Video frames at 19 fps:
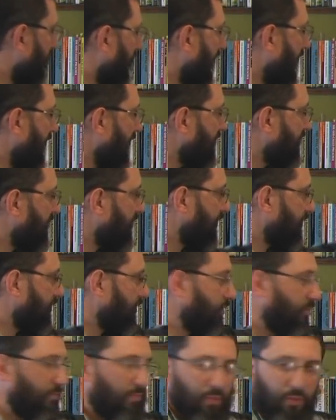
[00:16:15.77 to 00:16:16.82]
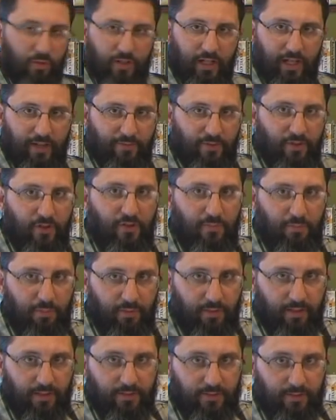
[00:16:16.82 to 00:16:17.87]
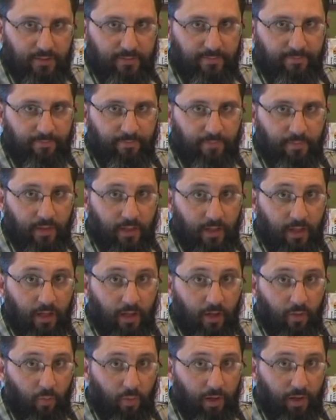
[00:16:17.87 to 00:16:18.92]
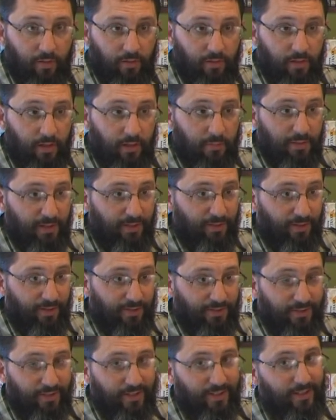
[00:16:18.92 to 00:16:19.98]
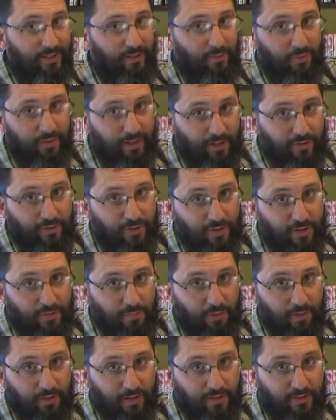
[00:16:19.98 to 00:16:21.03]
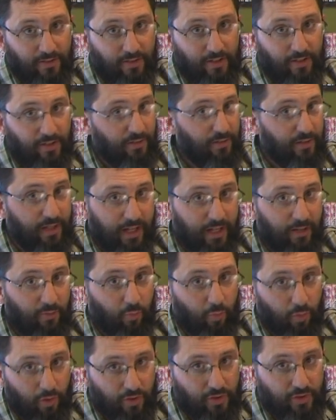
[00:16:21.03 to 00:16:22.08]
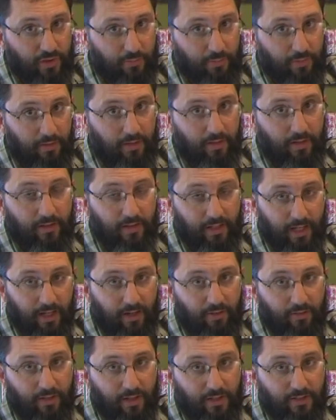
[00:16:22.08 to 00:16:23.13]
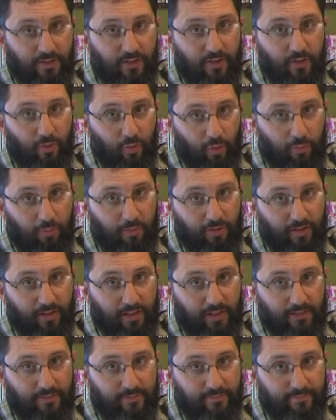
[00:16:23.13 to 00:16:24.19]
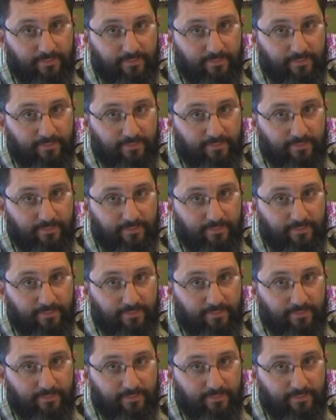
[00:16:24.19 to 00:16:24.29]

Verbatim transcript: Why is it so important to have church buildings? Well, because without church buildings, you can't worship the Antichrist corporately.